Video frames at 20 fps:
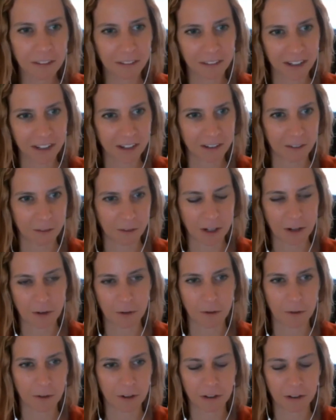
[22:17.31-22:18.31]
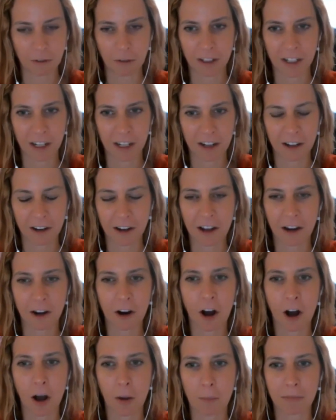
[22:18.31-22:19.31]
like you look at a
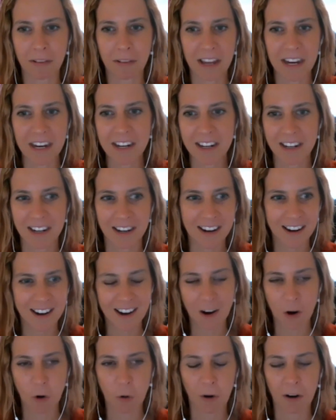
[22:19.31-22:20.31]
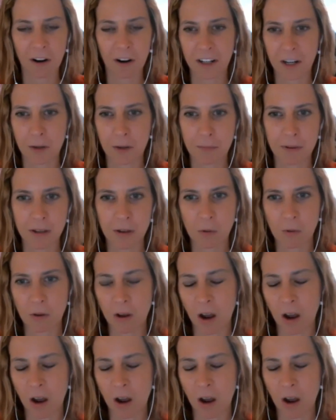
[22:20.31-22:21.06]
calm lake, or it can be